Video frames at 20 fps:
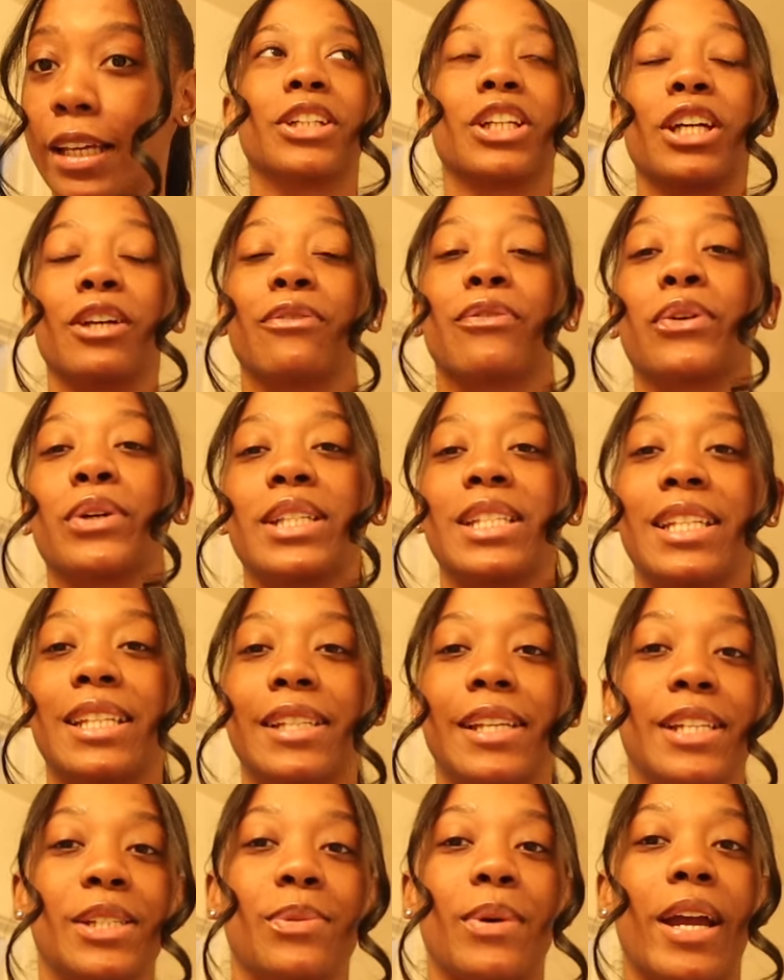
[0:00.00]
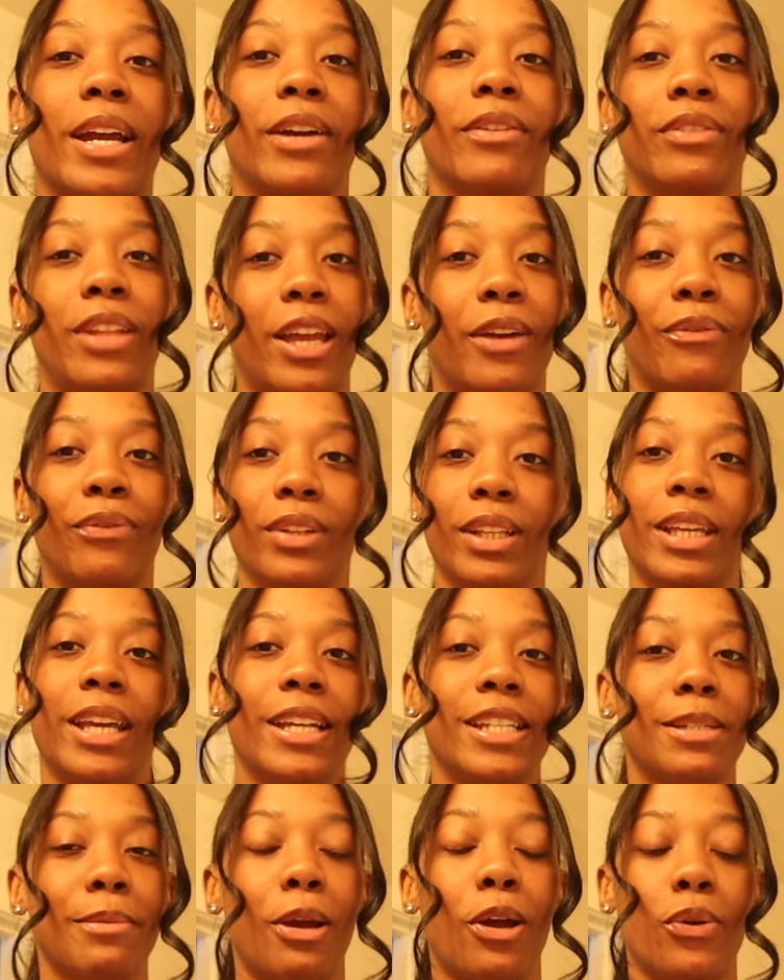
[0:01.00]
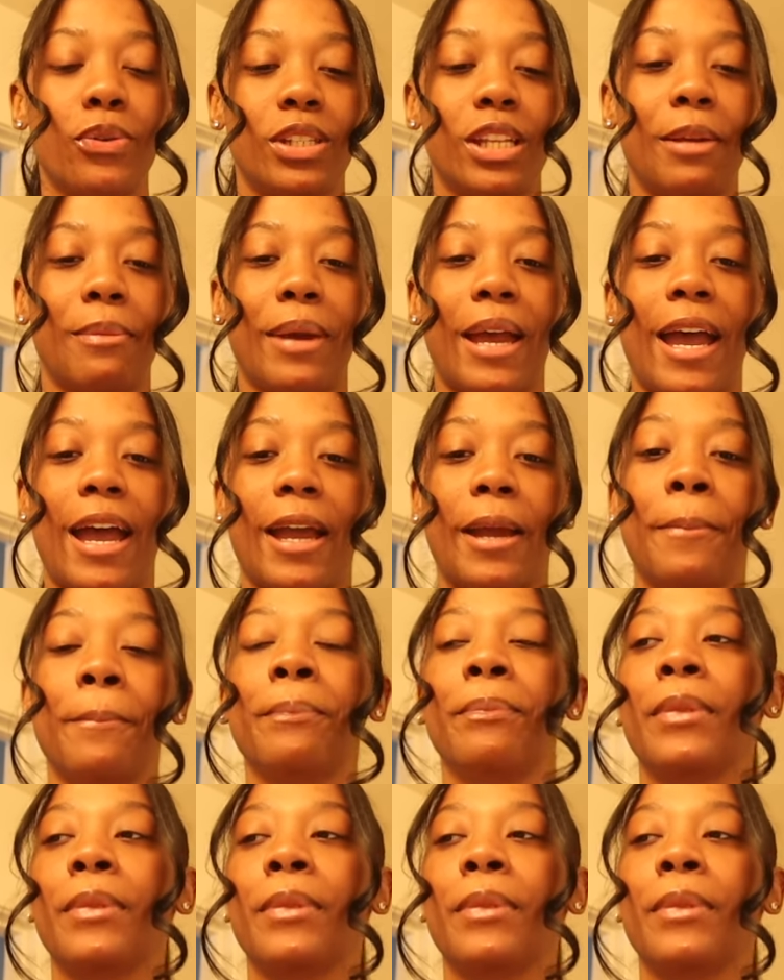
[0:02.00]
Looking forward to the days where I could like really get into my hosting bag.